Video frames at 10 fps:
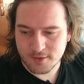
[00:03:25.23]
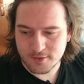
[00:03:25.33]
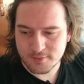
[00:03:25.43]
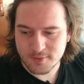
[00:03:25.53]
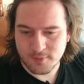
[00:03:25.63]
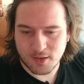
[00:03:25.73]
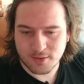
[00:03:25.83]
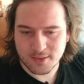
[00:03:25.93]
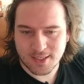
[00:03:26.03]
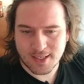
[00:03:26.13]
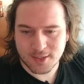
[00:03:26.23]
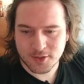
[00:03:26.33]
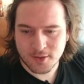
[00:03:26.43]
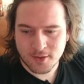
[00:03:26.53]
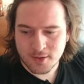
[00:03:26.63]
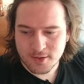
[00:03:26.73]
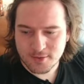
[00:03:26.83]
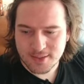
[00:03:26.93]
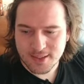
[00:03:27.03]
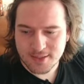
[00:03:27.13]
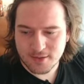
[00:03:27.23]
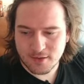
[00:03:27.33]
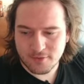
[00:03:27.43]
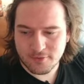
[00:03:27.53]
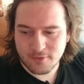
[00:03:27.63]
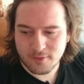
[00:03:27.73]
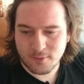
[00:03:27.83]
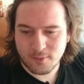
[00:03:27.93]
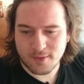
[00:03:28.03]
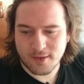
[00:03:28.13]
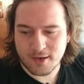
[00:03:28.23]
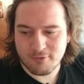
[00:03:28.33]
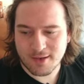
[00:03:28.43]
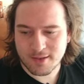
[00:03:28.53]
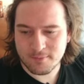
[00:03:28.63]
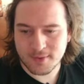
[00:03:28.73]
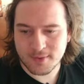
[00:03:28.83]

goes from small to large. So it starts off with a randomly